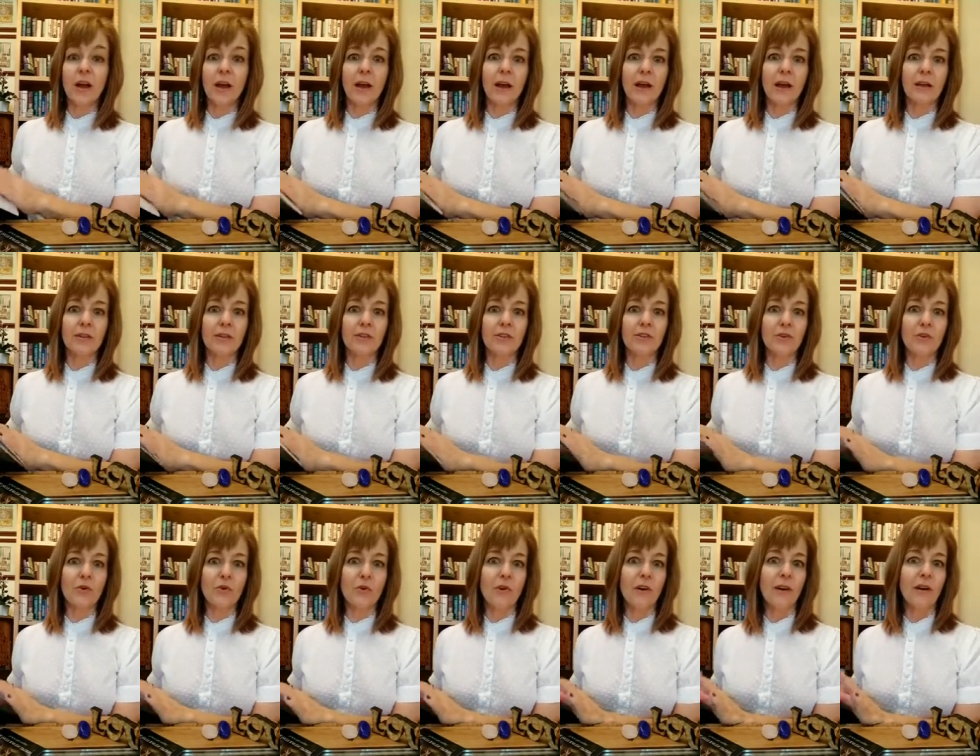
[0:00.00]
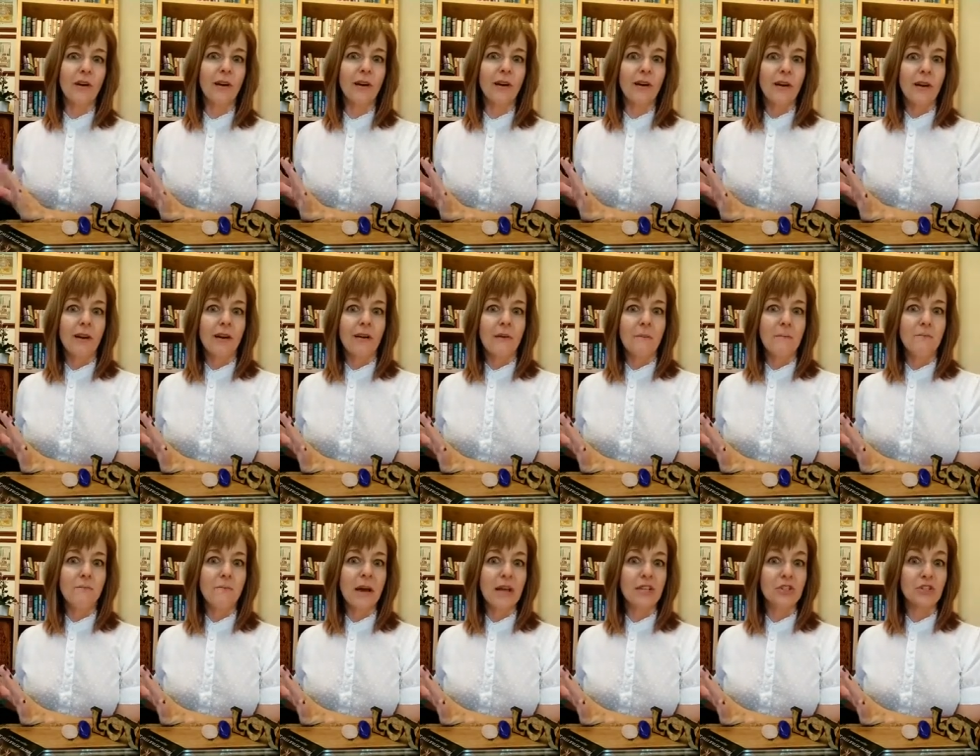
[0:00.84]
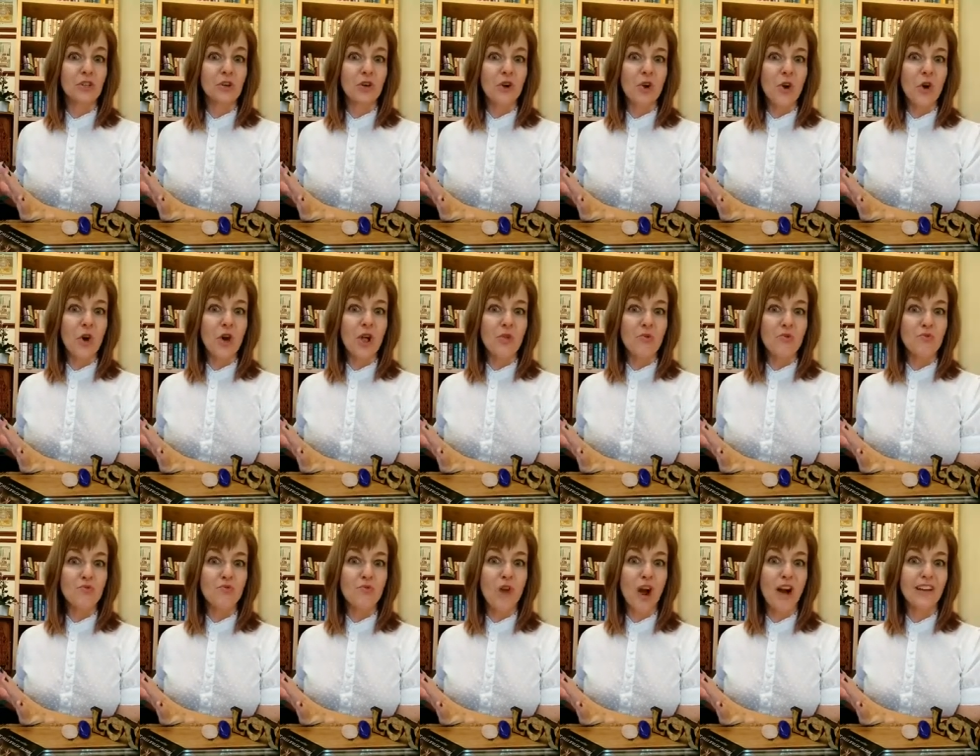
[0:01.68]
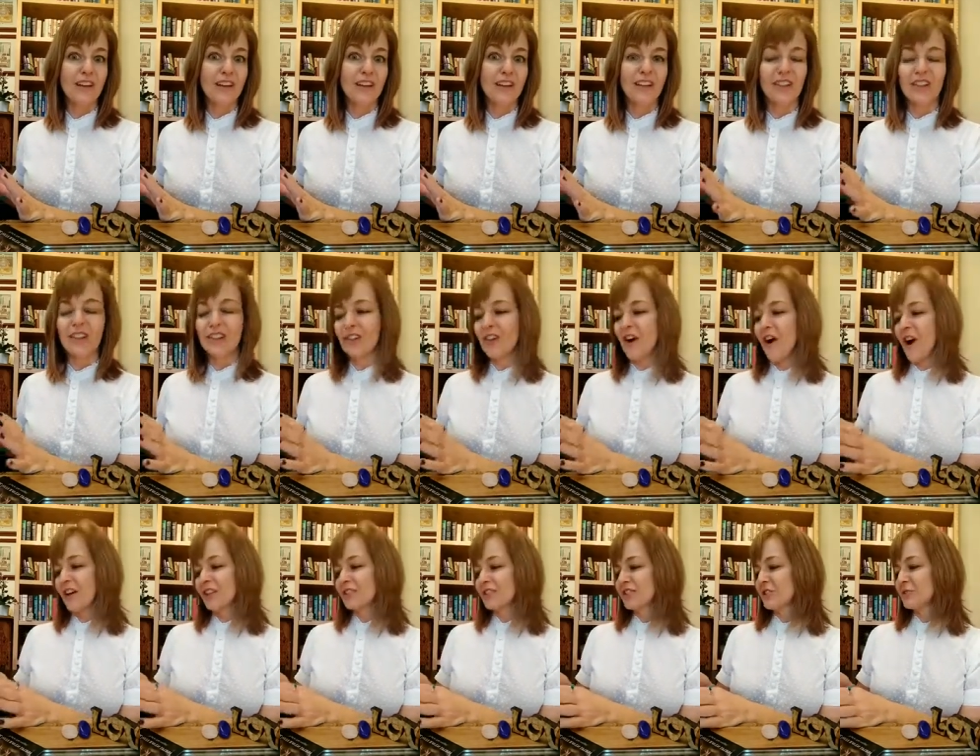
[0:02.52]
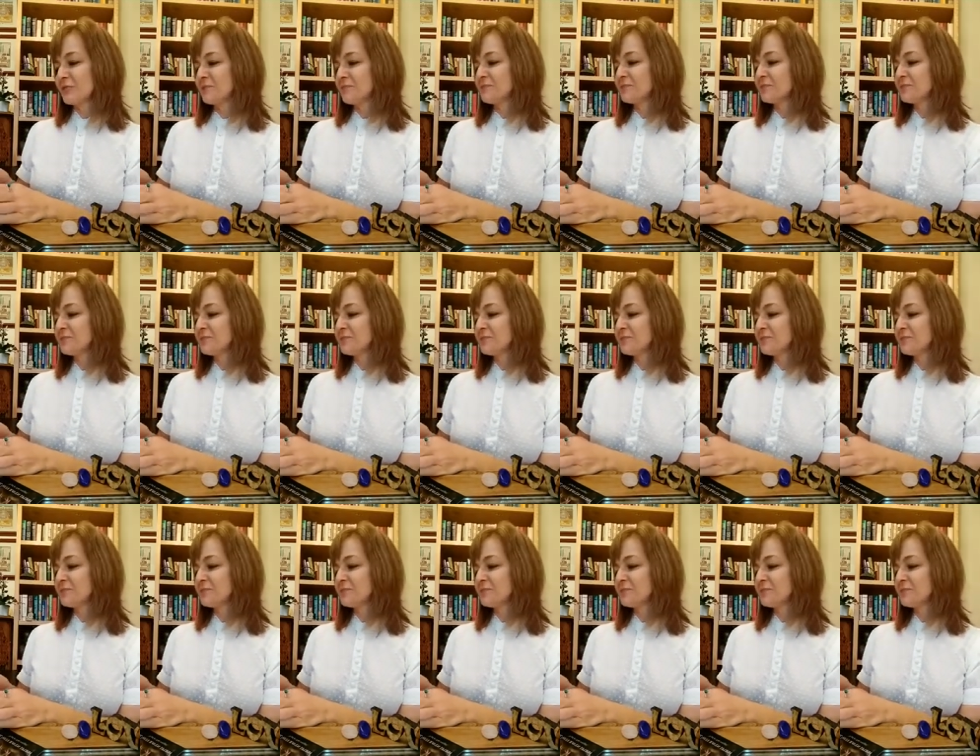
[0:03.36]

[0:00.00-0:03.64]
and your magical rocket launch.